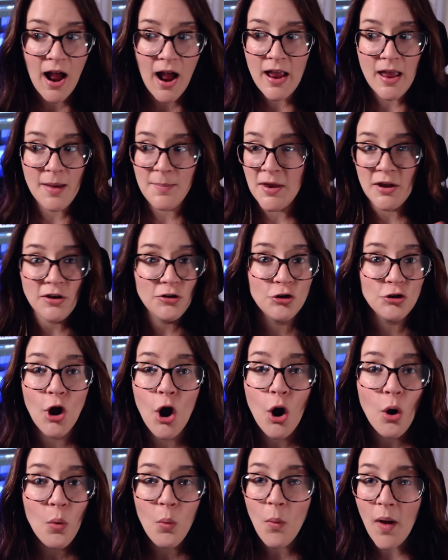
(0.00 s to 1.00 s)
I am in
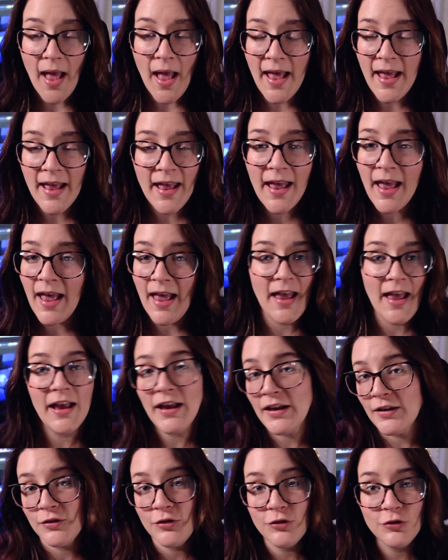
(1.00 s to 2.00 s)
no way
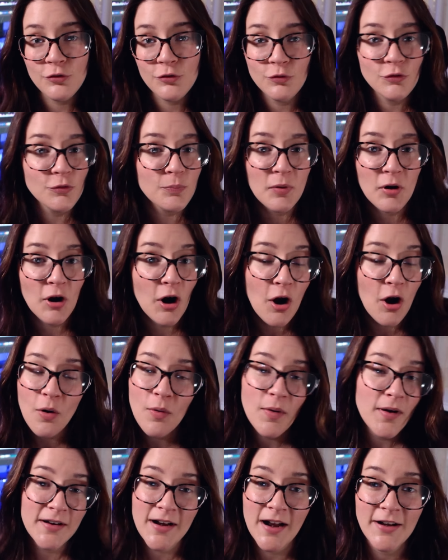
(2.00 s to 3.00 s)
a huge
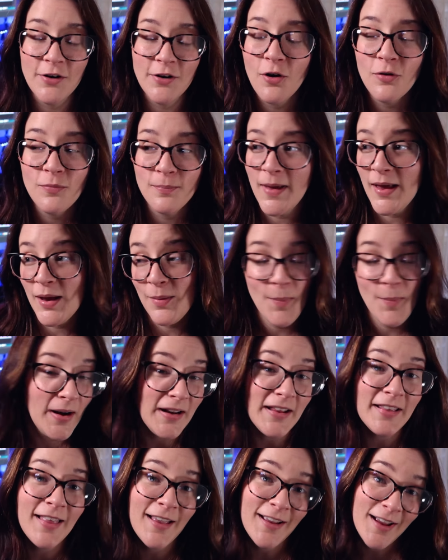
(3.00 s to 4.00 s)
pro and I don't make
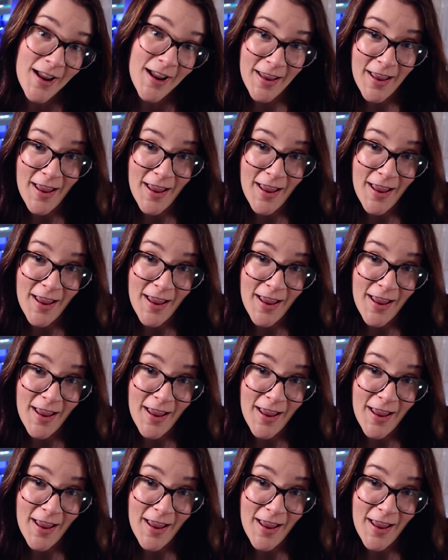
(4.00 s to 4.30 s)
money like I